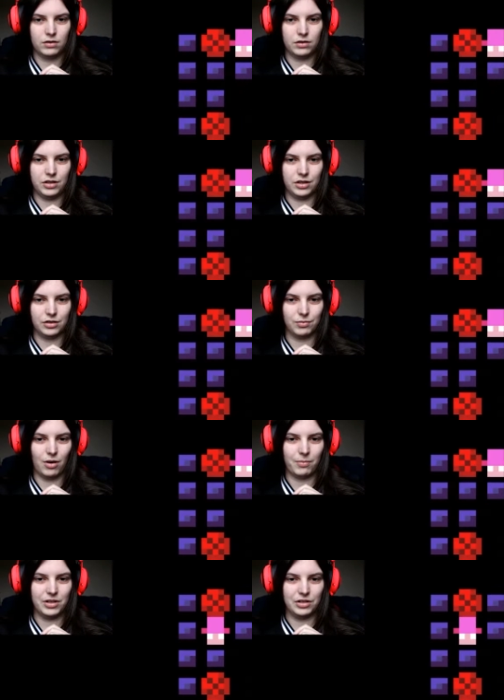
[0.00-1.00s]
Just need to
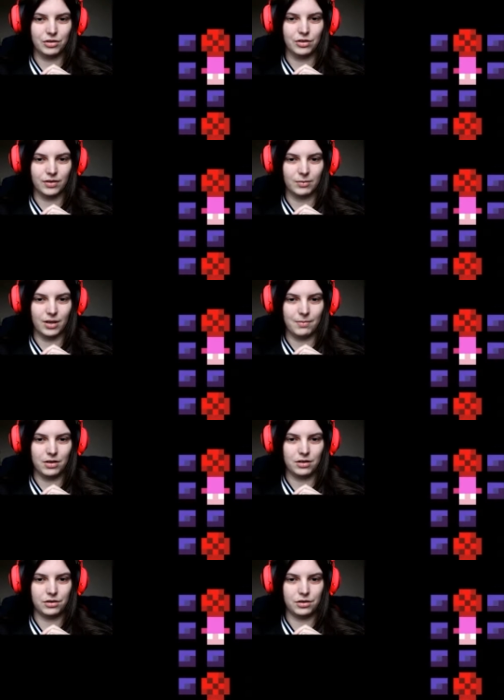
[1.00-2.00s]
swap these over pretty
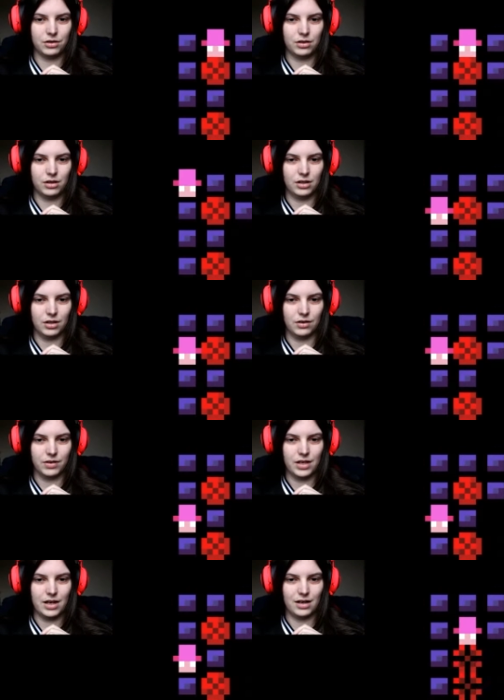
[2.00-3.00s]
much. And then
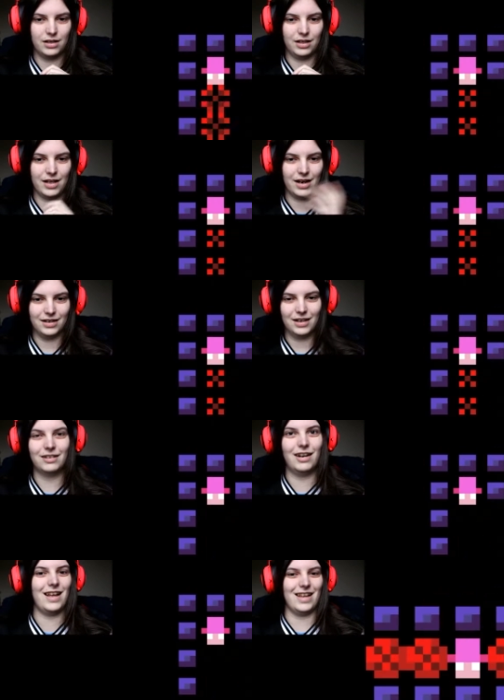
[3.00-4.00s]
go in here and then there.
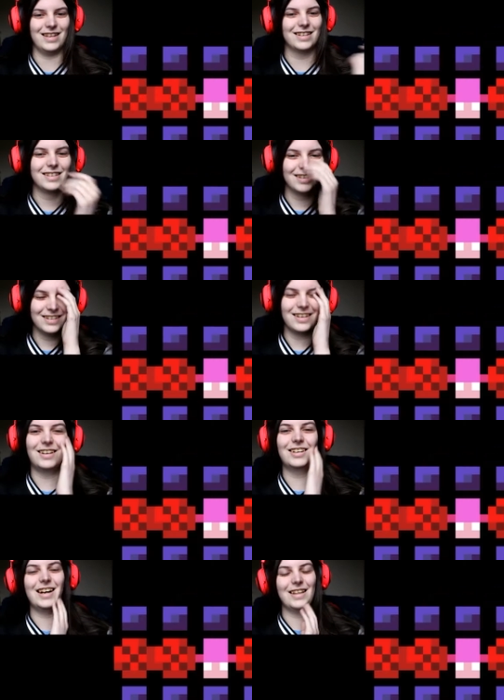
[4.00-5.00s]
Hooray!
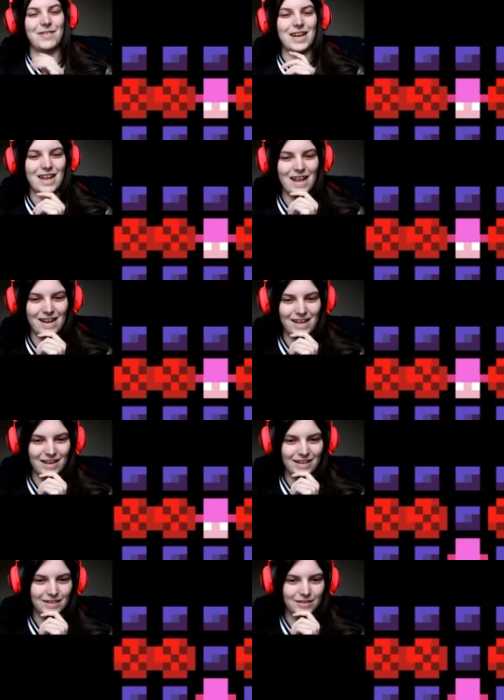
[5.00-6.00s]
Alright then, we did
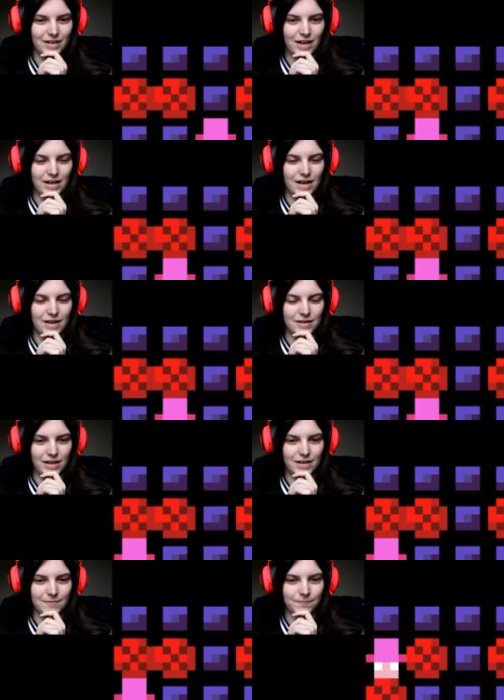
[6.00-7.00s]
it! Right now
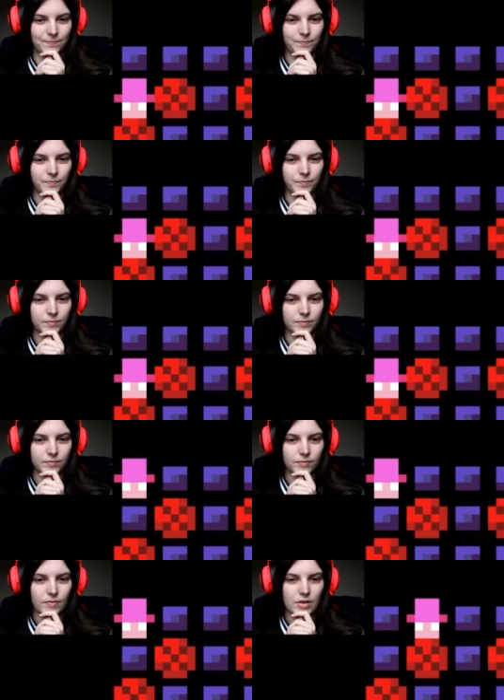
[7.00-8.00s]
then.
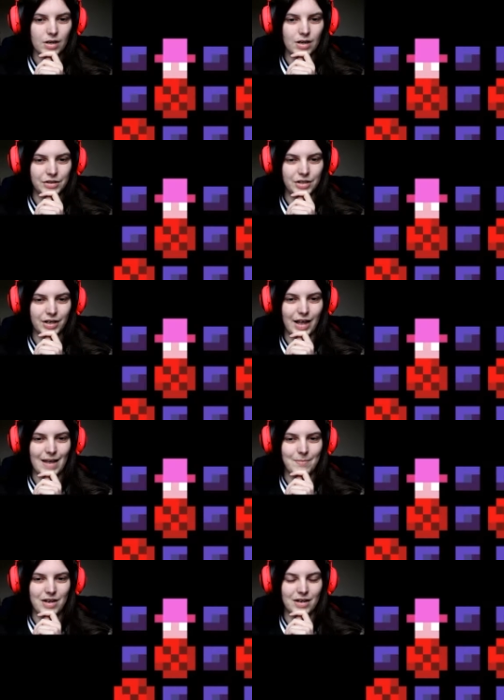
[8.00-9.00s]
I see your
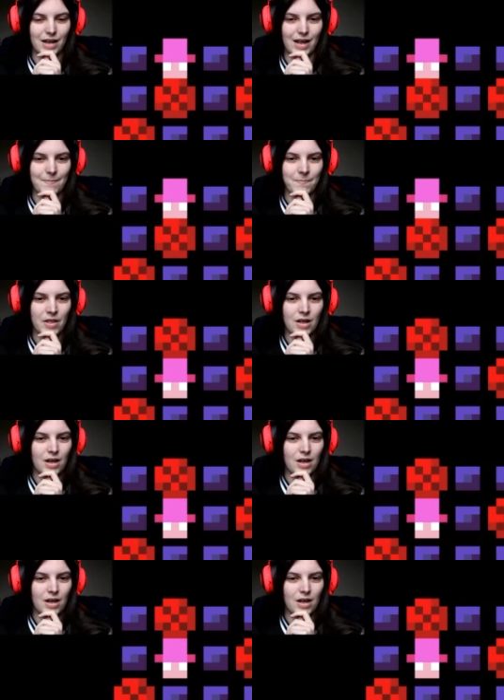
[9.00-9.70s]
game here, game.